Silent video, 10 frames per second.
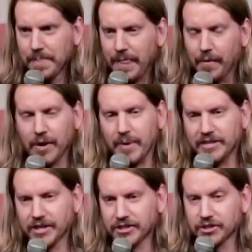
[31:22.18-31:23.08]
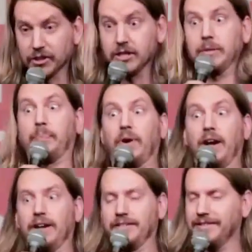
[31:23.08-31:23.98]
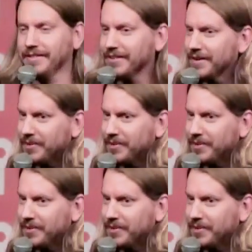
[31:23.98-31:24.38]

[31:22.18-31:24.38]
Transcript: That way my dick just looks surprised.